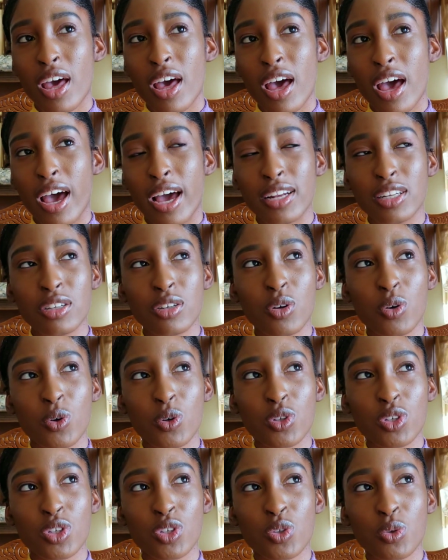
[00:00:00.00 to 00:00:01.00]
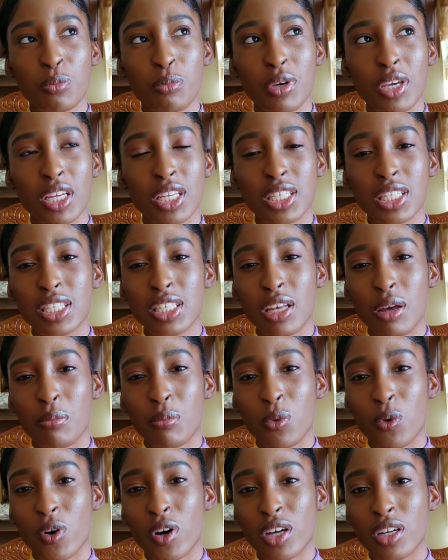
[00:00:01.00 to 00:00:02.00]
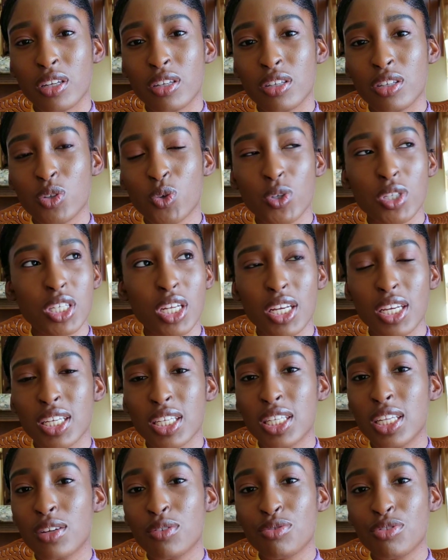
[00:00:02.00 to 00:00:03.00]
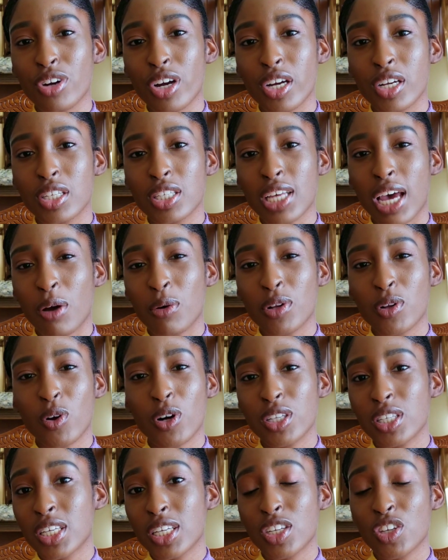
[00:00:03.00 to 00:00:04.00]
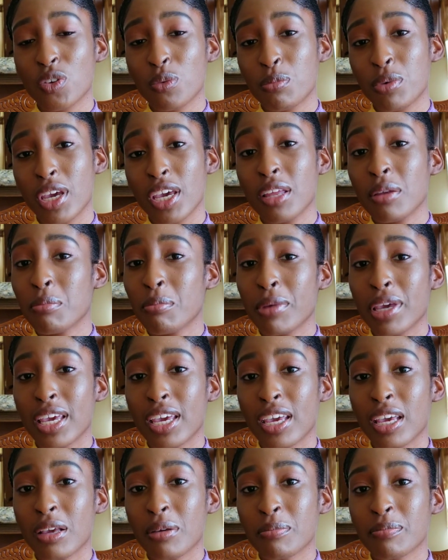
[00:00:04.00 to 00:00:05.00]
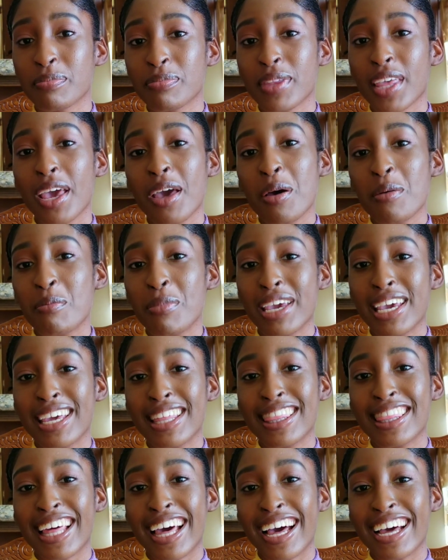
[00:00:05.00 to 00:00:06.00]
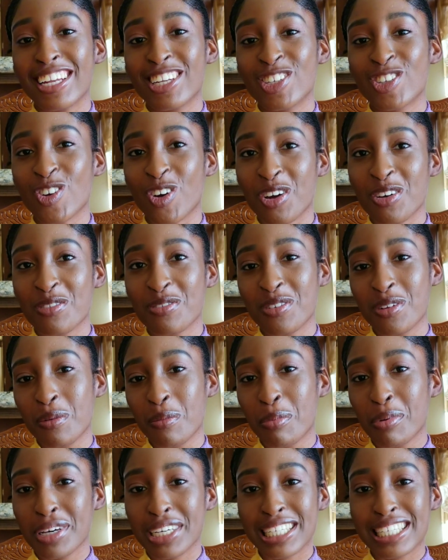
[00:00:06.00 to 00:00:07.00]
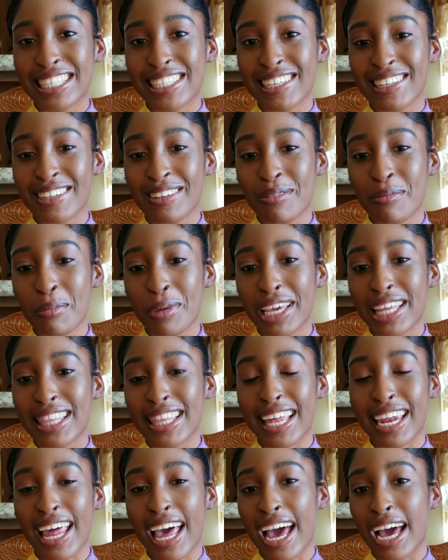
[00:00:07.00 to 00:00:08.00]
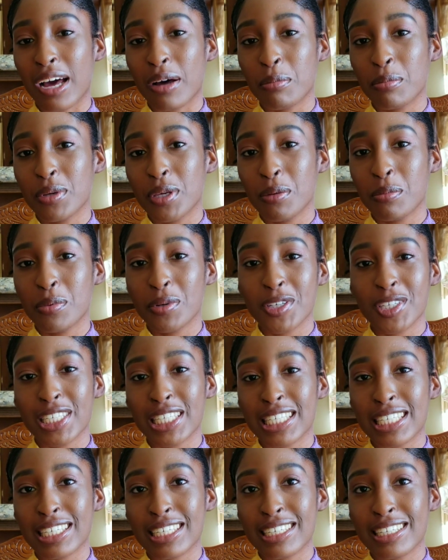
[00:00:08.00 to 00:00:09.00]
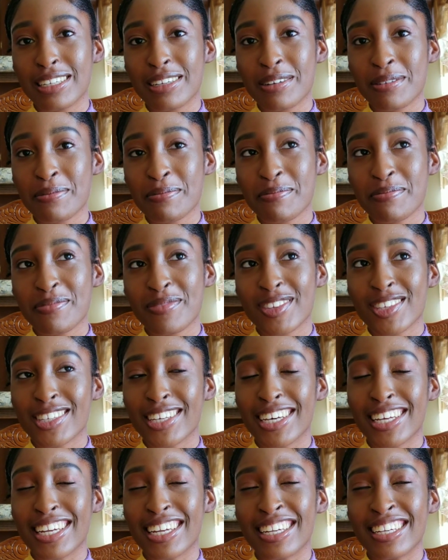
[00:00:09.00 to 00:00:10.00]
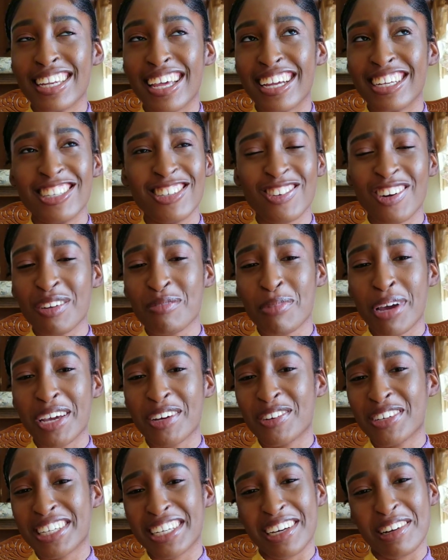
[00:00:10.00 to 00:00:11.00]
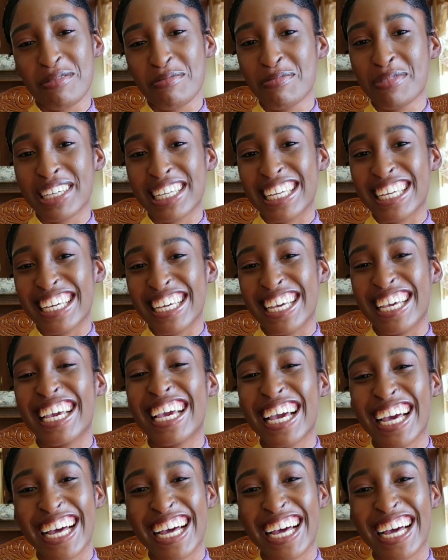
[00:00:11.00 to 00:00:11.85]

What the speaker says: and go to being someone totally different. I will continue being me, being that joyful person, being that happy person, and enjoying my own company.